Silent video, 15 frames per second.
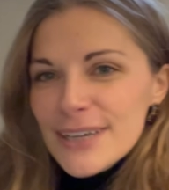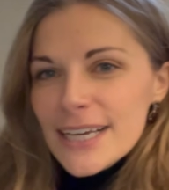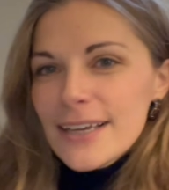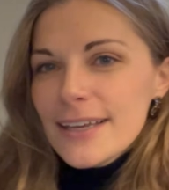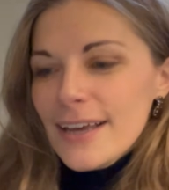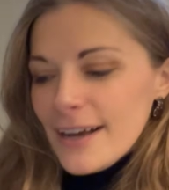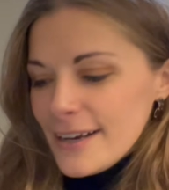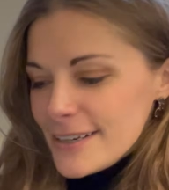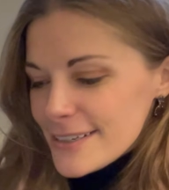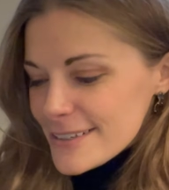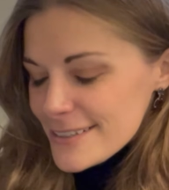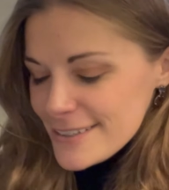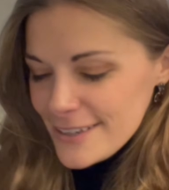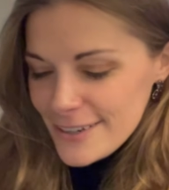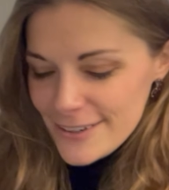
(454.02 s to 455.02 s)
Yeah,
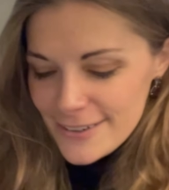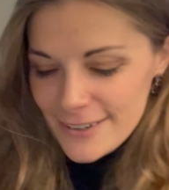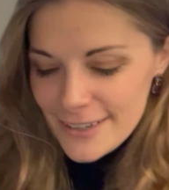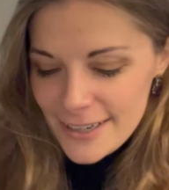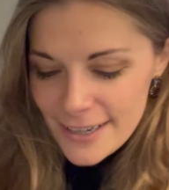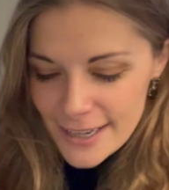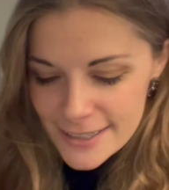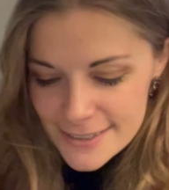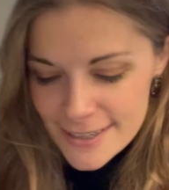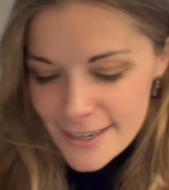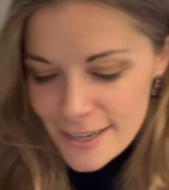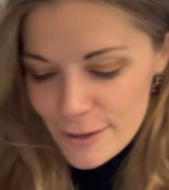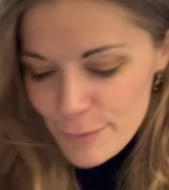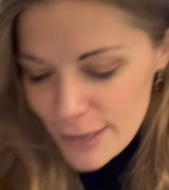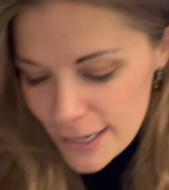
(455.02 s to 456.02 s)
so let's
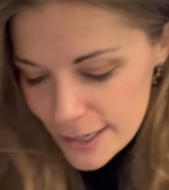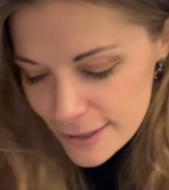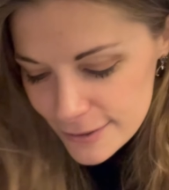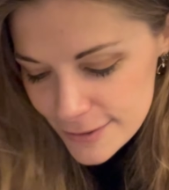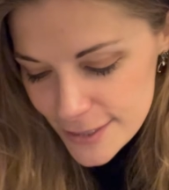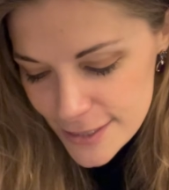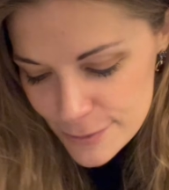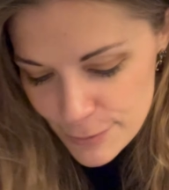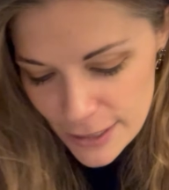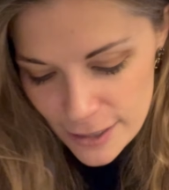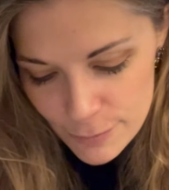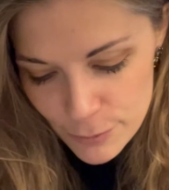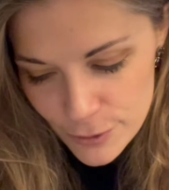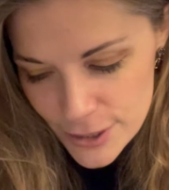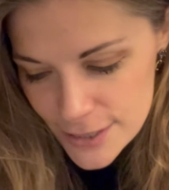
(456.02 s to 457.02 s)
get a pair of these
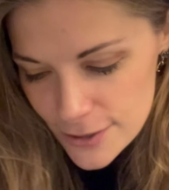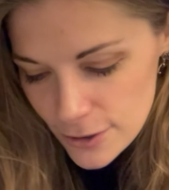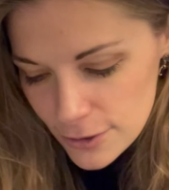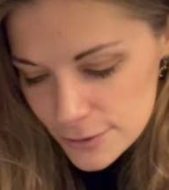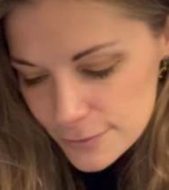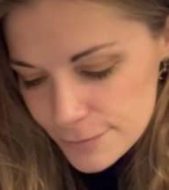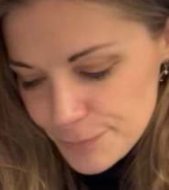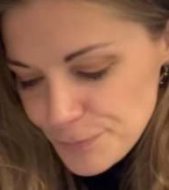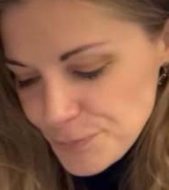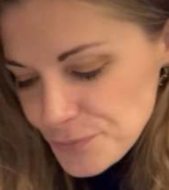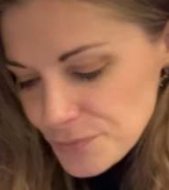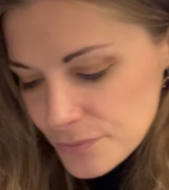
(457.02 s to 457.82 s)
bad boys on. You